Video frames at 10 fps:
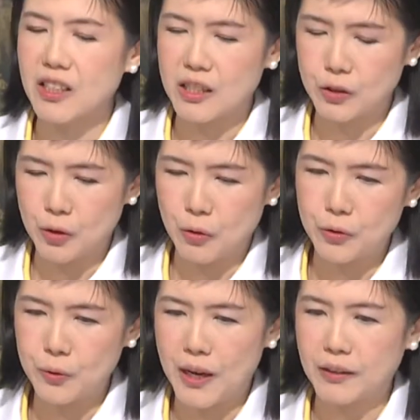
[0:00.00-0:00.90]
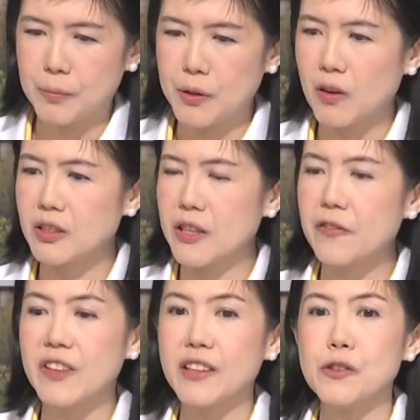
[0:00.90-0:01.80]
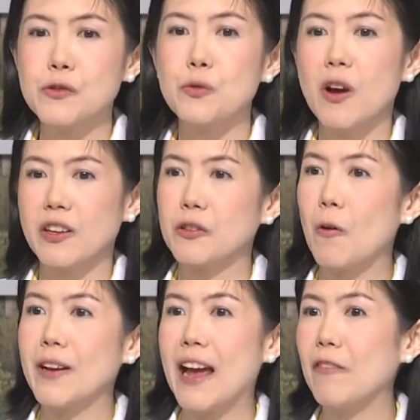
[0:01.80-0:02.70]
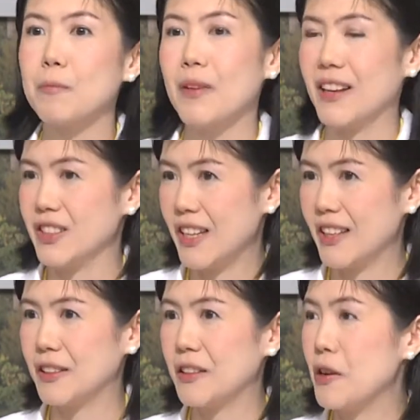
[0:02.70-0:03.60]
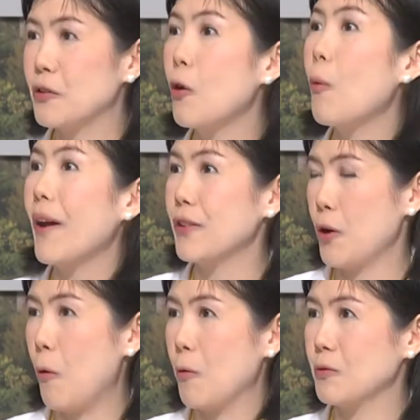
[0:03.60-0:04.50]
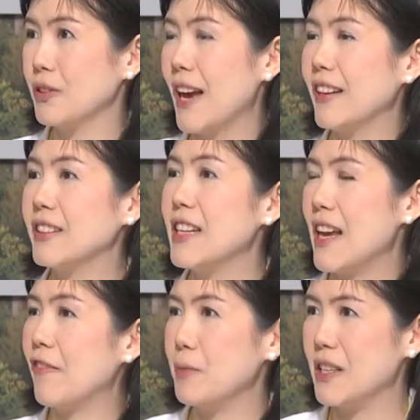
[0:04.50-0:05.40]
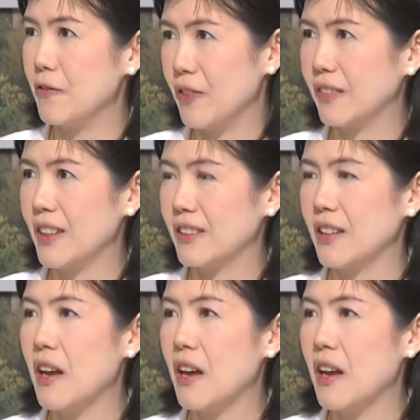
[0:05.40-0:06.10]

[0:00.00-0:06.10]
I told you that because if they do not go and have blood check, no one know that they have been infected.